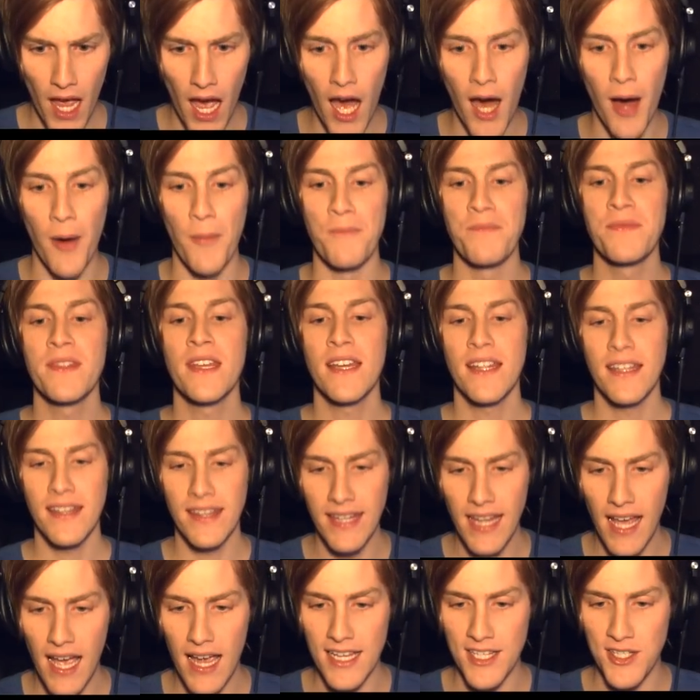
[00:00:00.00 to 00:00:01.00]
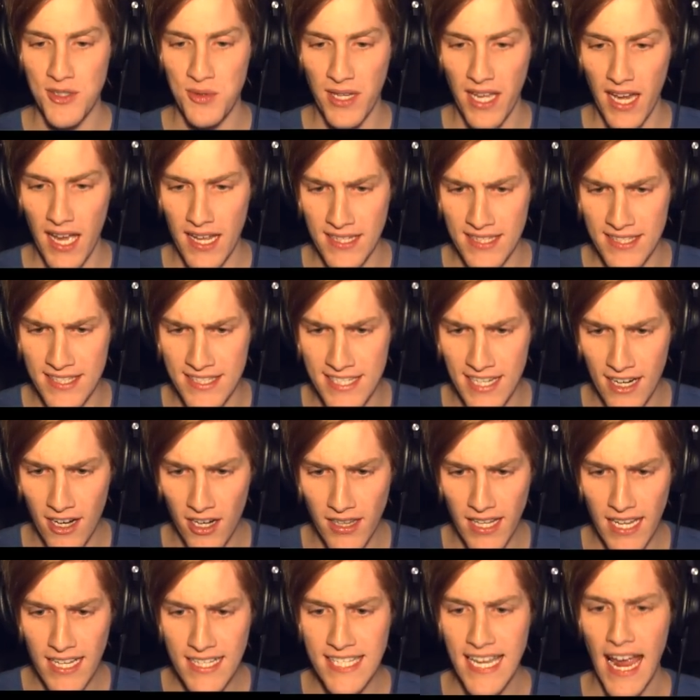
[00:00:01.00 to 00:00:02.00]
Oh, nice. We got
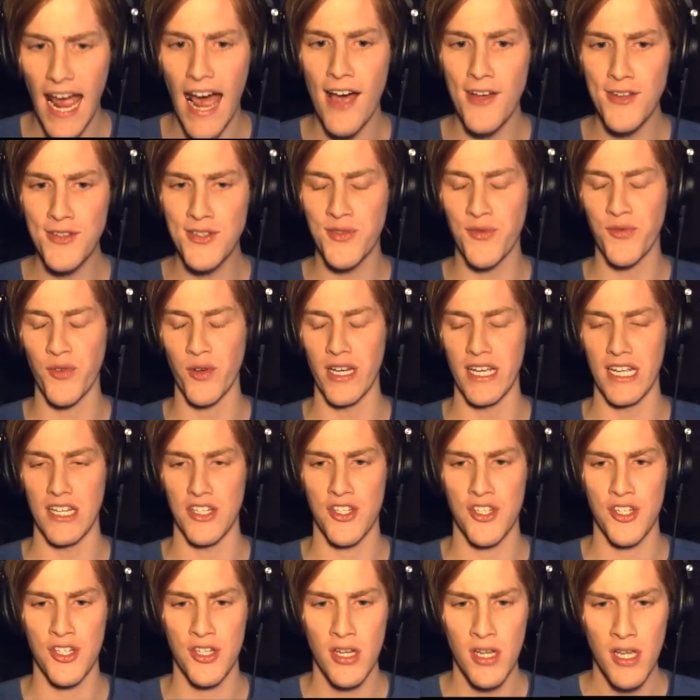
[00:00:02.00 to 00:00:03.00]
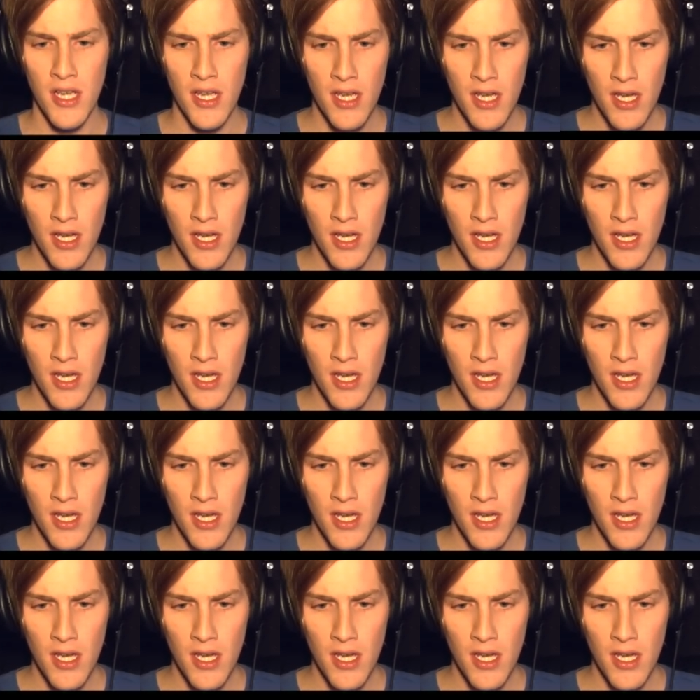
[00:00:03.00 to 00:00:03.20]
derelict house footage.